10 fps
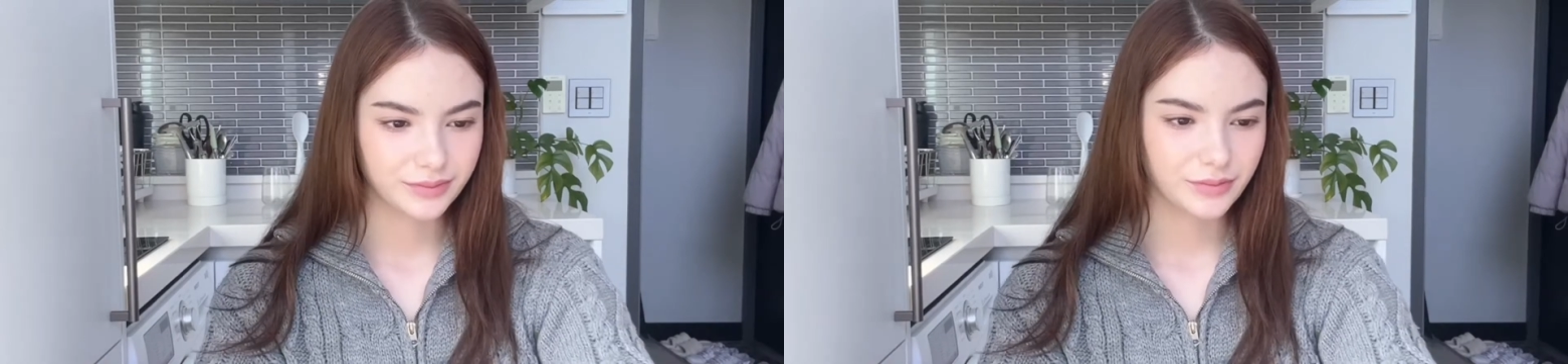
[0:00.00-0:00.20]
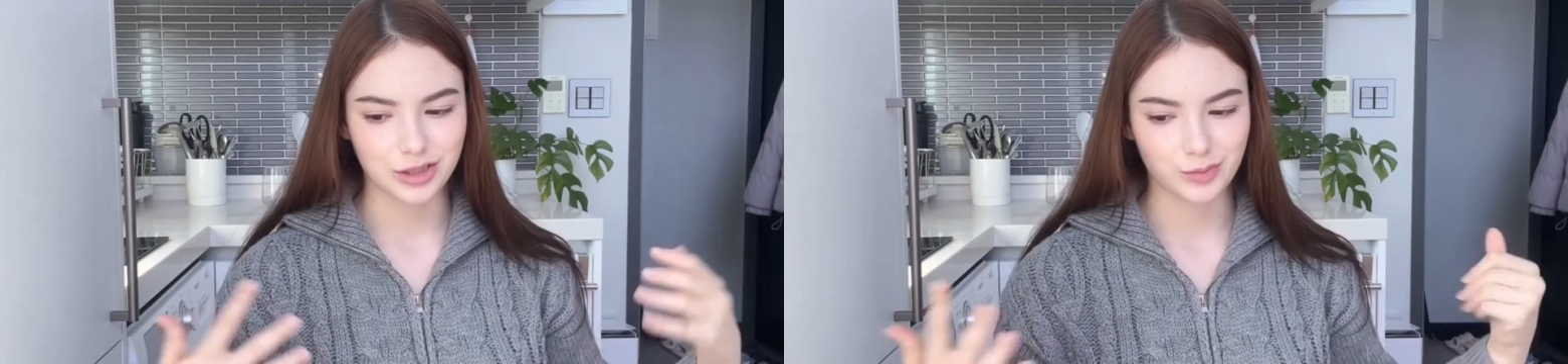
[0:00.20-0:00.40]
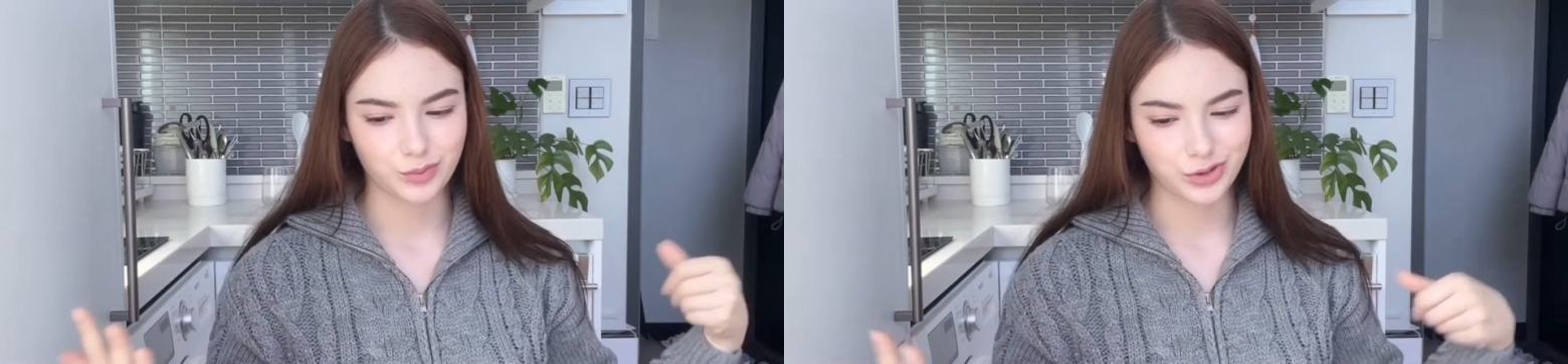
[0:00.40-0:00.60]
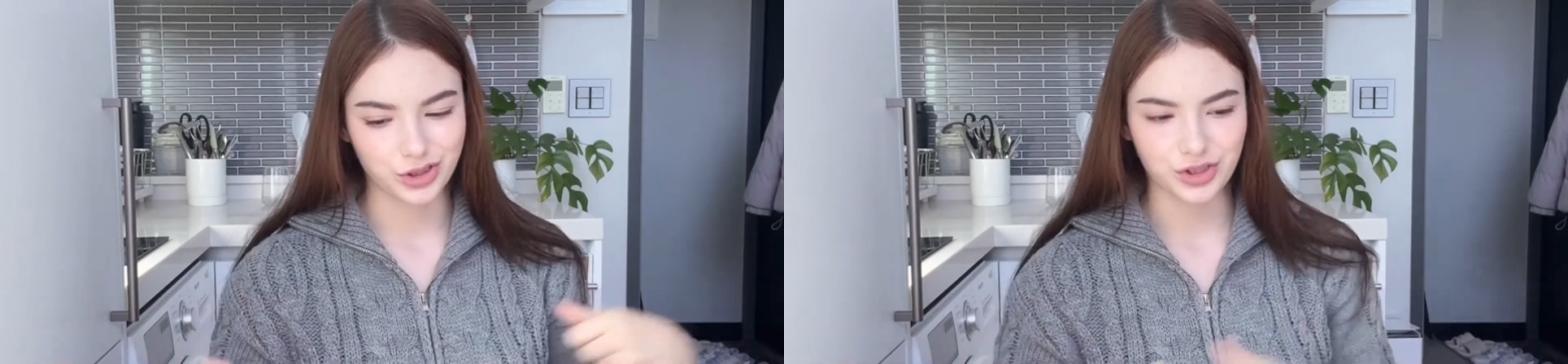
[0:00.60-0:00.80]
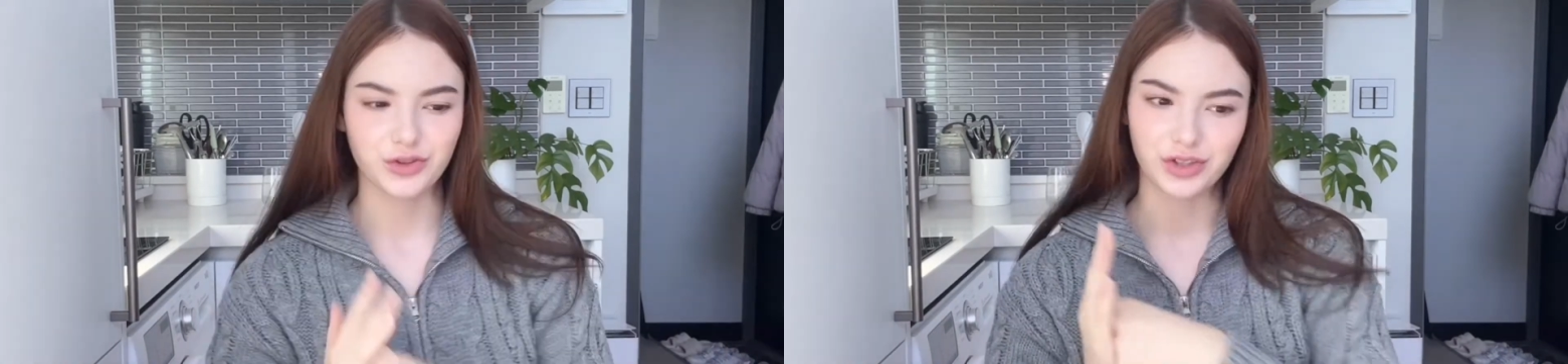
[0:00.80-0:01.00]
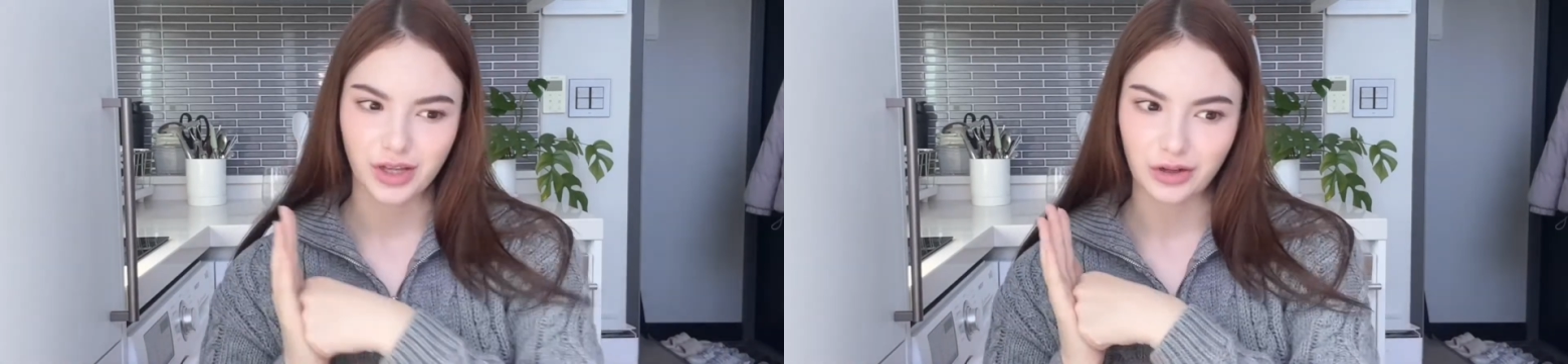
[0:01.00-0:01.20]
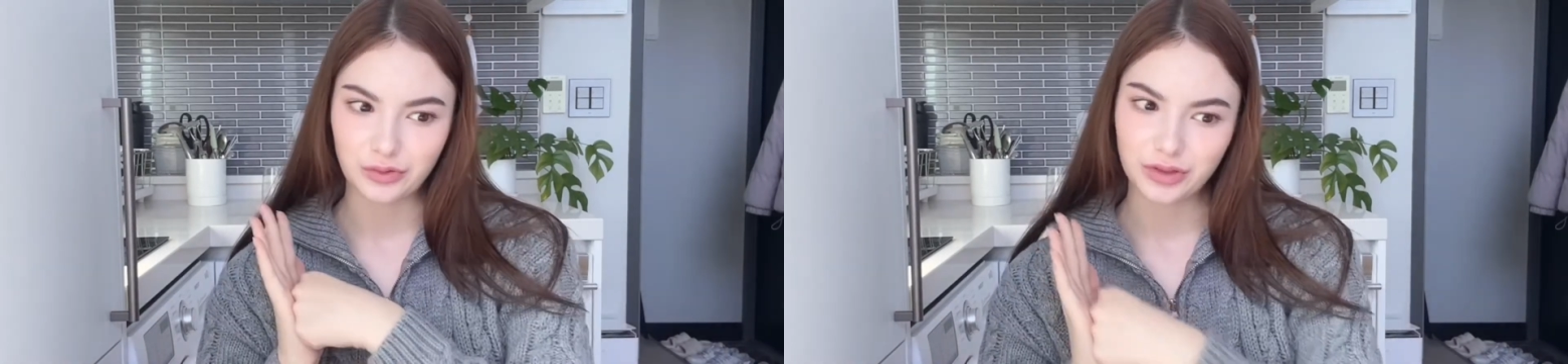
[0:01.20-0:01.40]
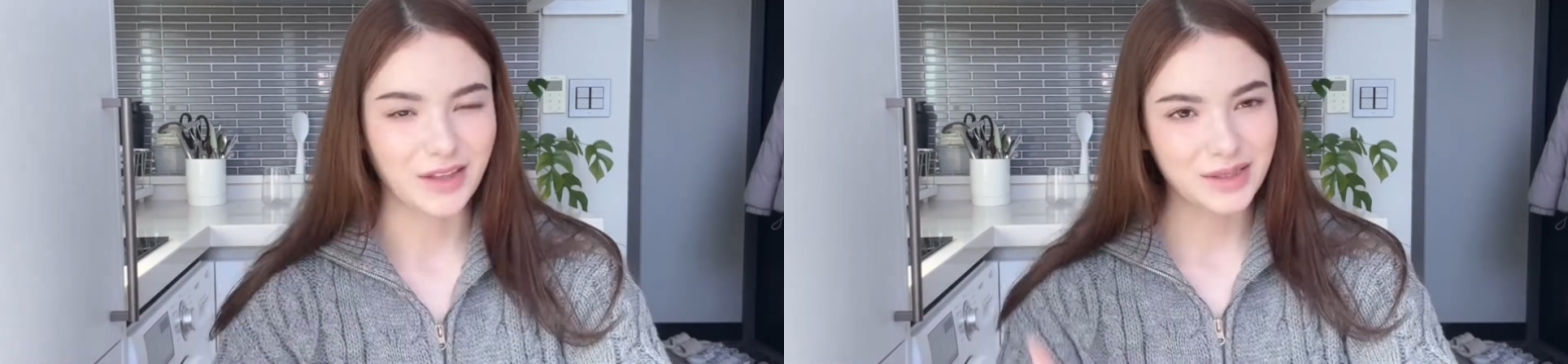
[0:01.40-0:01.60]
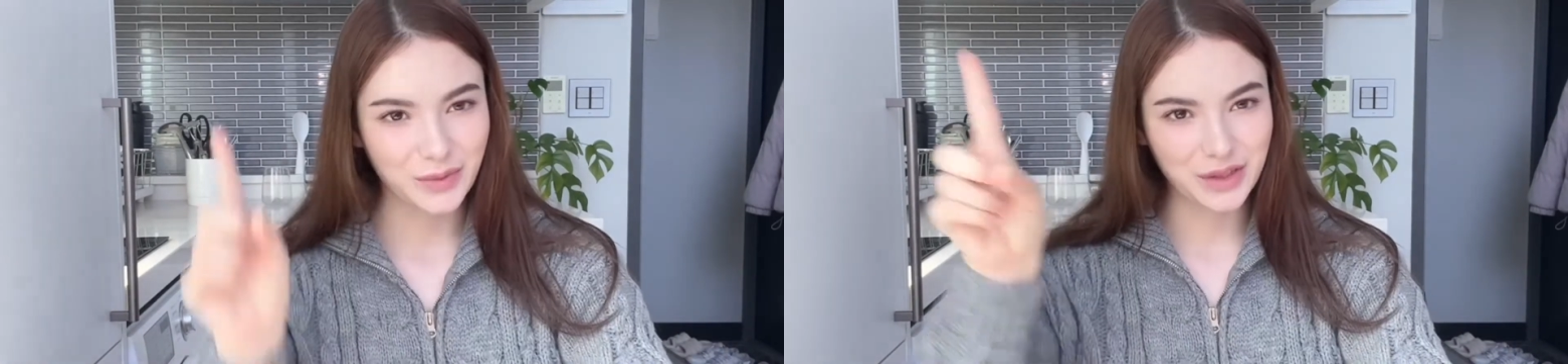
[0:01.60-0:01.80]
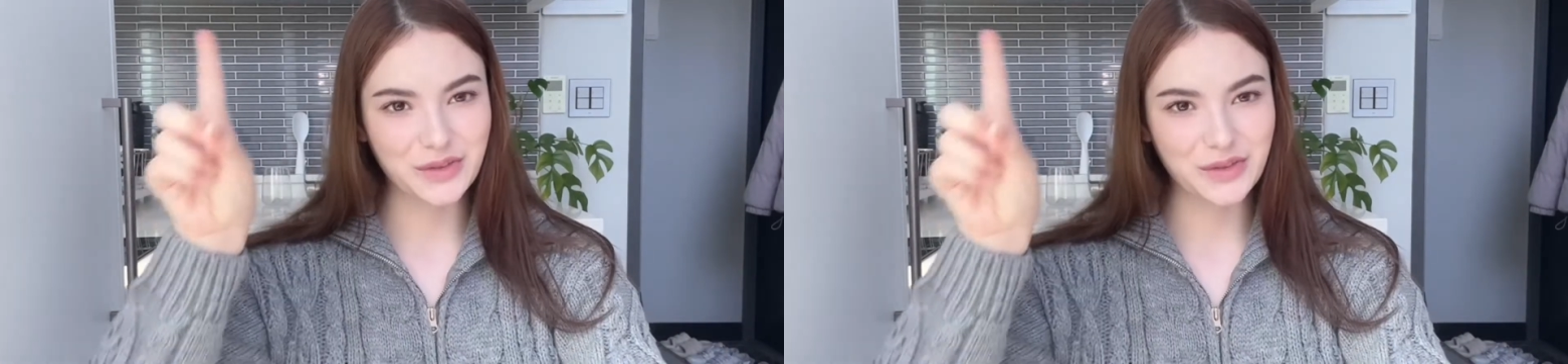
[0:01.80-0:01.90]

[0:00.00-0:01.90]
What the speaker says: It just pushes you down. That's one